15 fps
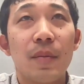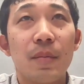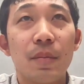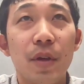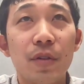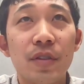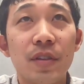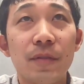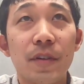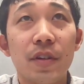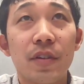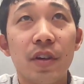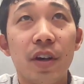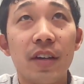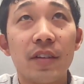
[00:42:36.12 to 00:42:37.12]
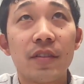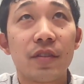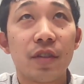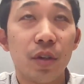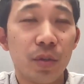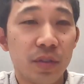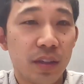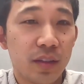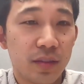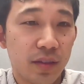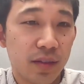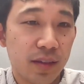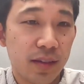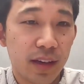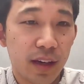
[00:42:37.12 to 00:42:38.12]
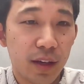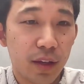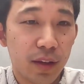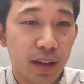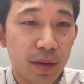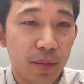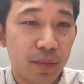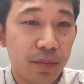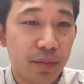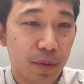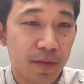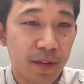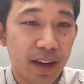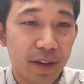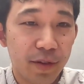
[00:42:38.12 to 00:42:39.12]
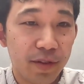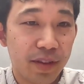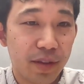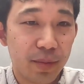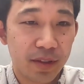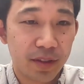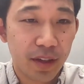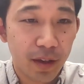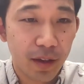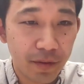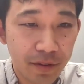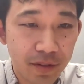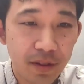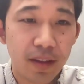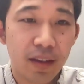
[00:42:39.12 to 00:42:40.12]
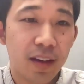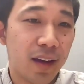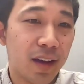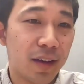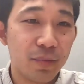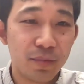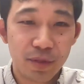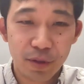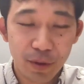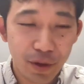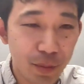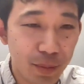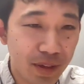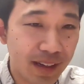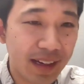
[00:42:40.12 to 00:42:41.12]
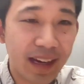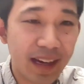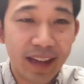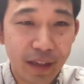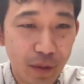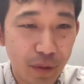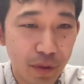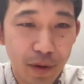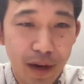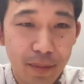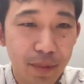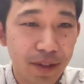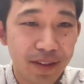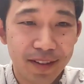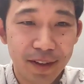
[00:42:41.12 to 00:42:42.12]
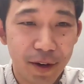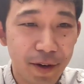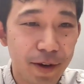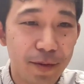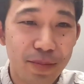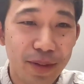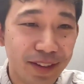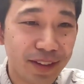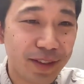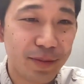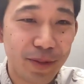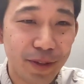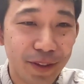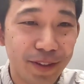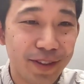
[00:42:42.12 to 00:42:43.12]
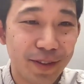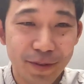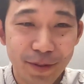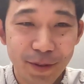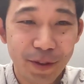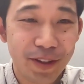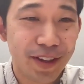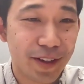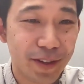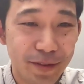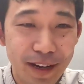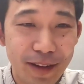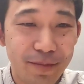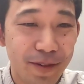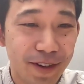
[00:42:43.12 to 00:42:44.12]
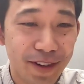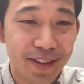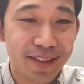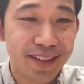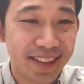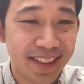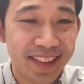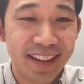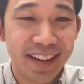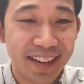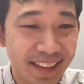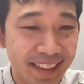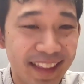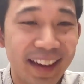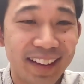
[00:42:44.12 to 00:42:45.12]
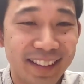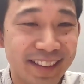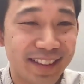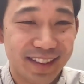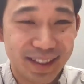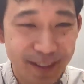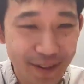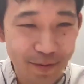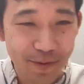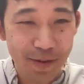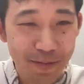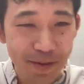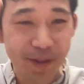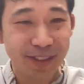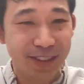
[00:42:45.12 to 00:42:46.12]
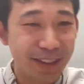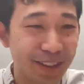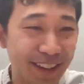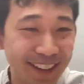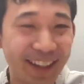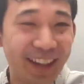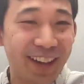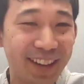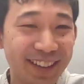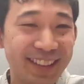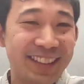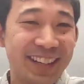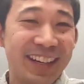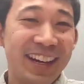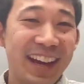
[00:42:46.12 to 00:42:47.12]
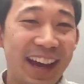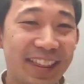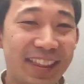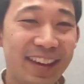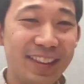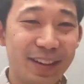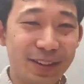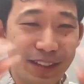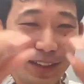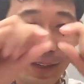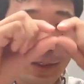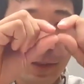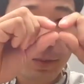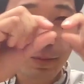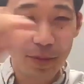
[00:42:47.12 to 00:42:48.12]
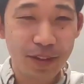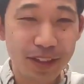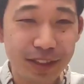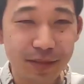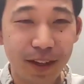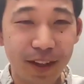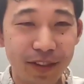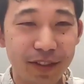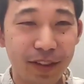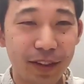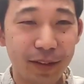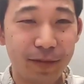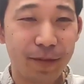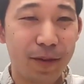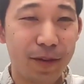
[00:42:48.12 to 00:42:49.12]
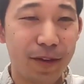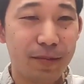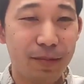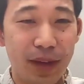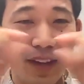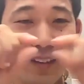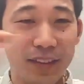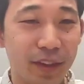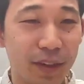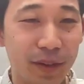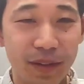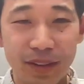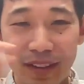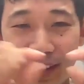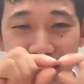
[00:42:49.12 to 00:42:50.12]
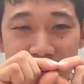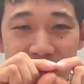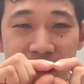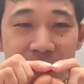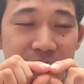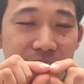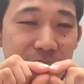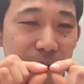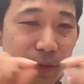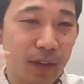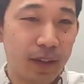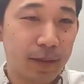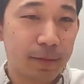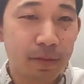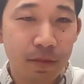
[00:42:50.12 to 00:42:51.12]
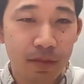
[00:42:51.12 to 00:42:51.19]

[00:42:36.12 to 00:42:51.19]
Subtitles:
Most of our cost goes into the LLM providers themselves. So OpenAI and Anthropic are our biggest bills. If you look at our ramp card, that's where most of it goes. And then there's like a pretty small chunk for Pinecone and kind of like